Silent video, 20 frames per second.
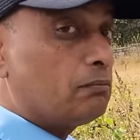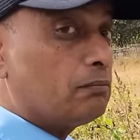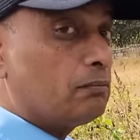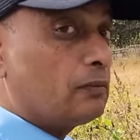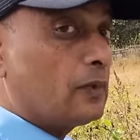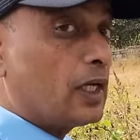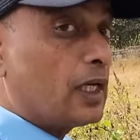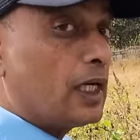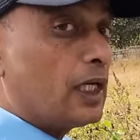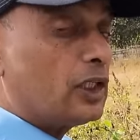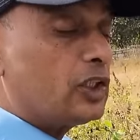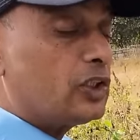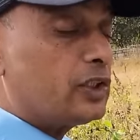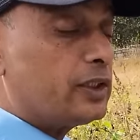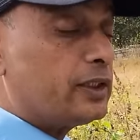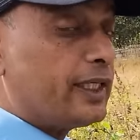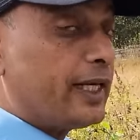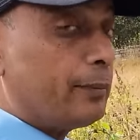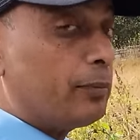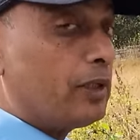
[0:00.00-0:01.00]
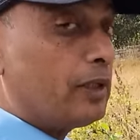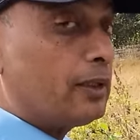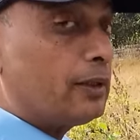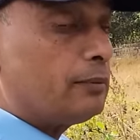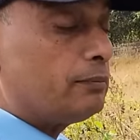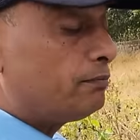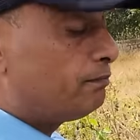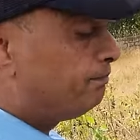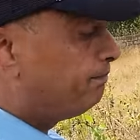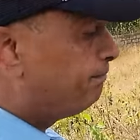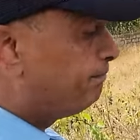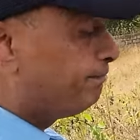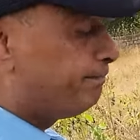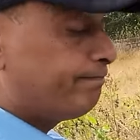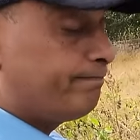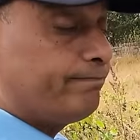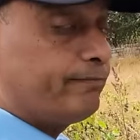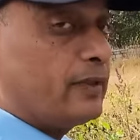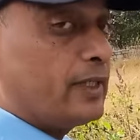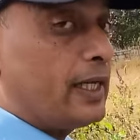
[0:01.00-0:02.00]
Stable.
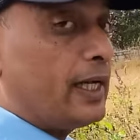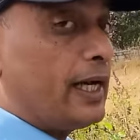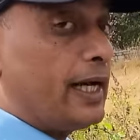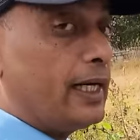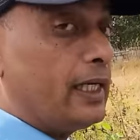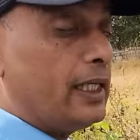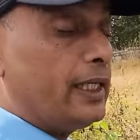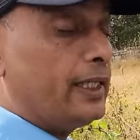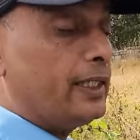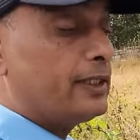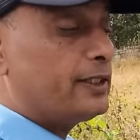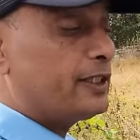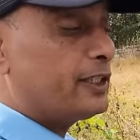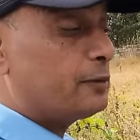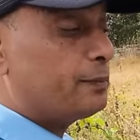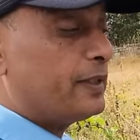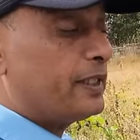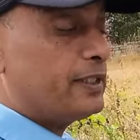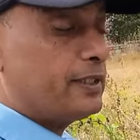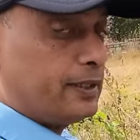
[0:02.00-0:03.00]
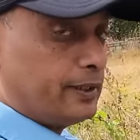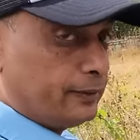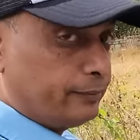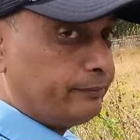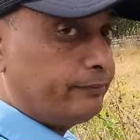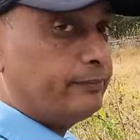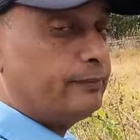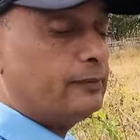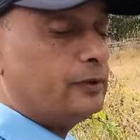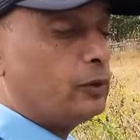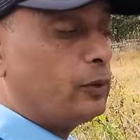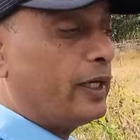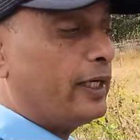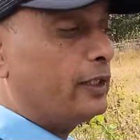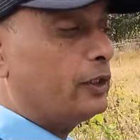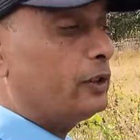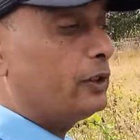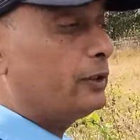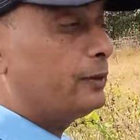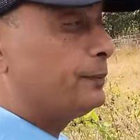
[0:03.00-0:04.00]
Handling and suspension, quite
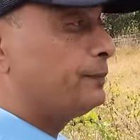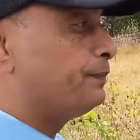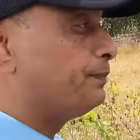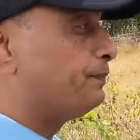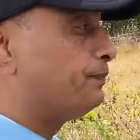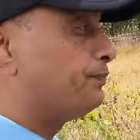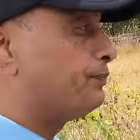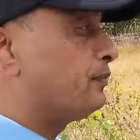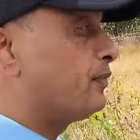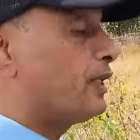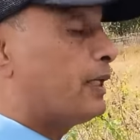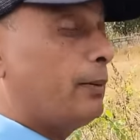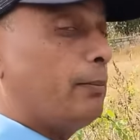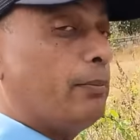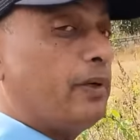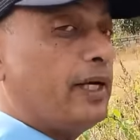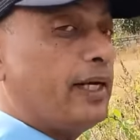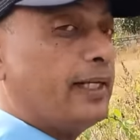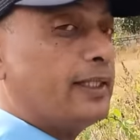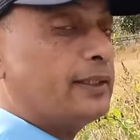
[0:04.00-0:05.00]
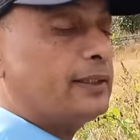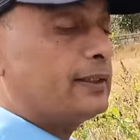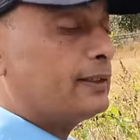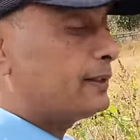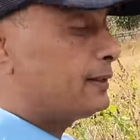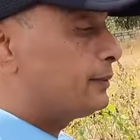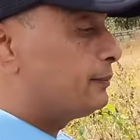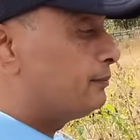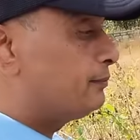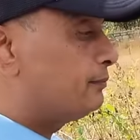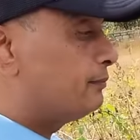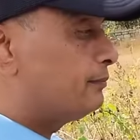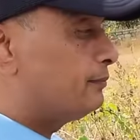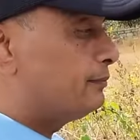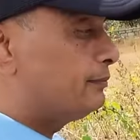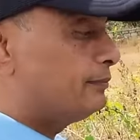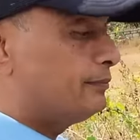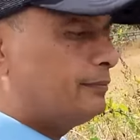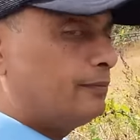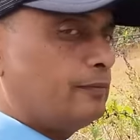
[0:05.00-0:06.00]
good. Brakes,
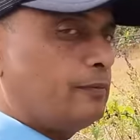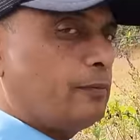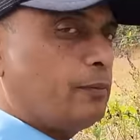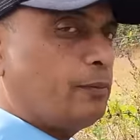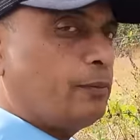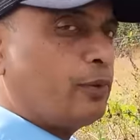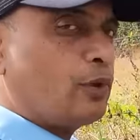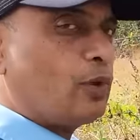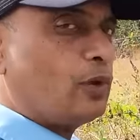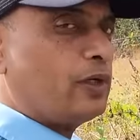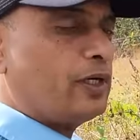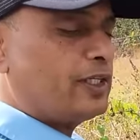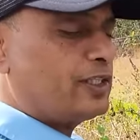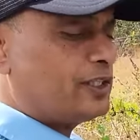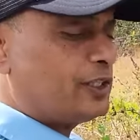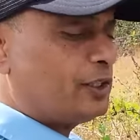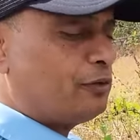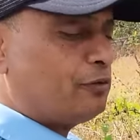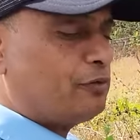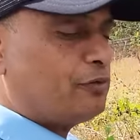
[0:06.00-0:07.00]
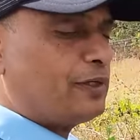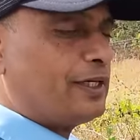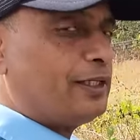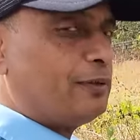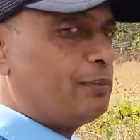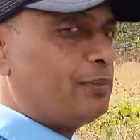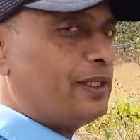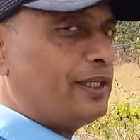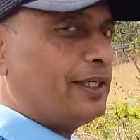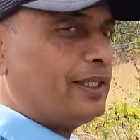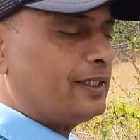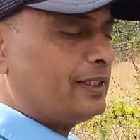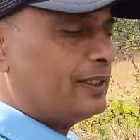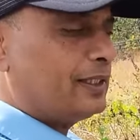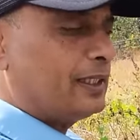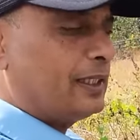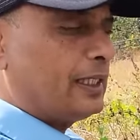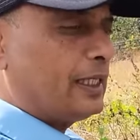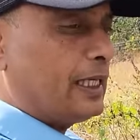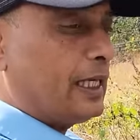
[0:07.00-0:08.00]
progressive front brake,
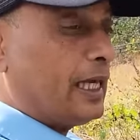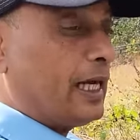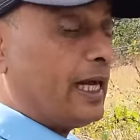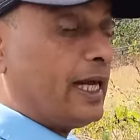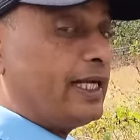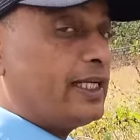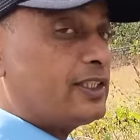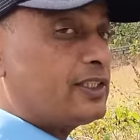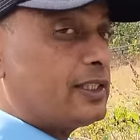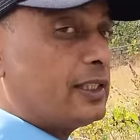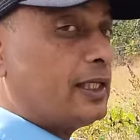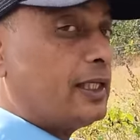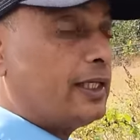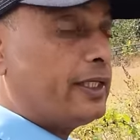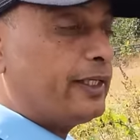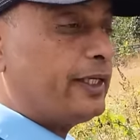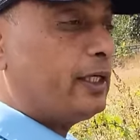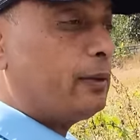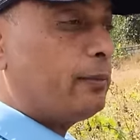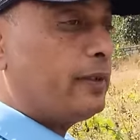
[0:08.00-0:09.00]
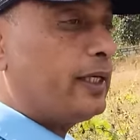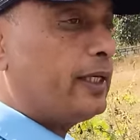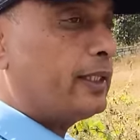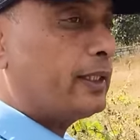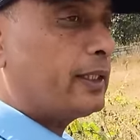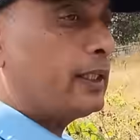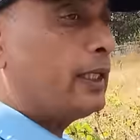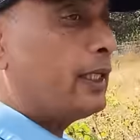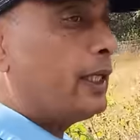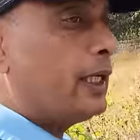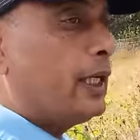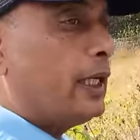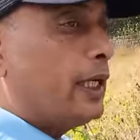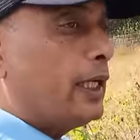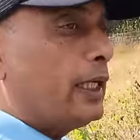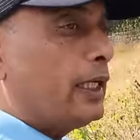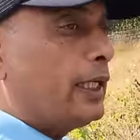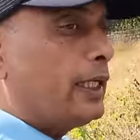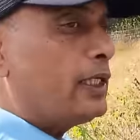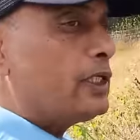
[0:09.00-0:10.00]
excellent rear brake.
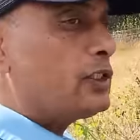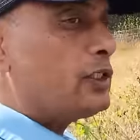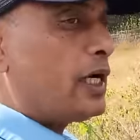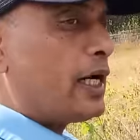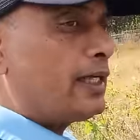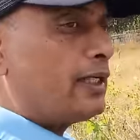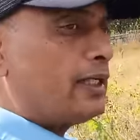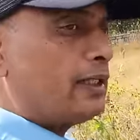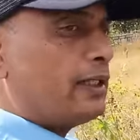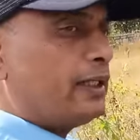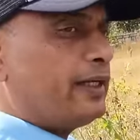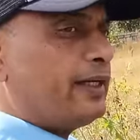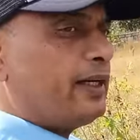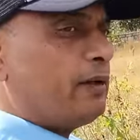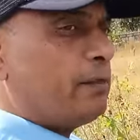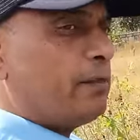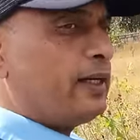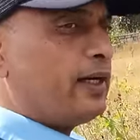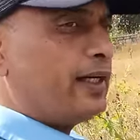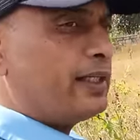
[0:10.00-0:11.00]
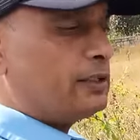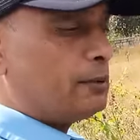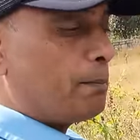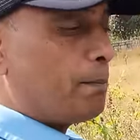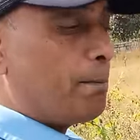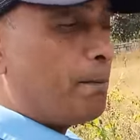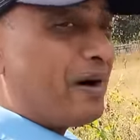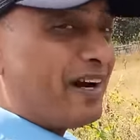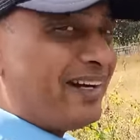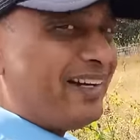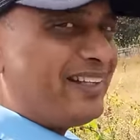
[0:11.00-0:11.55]
It is not that the rear brakes bite.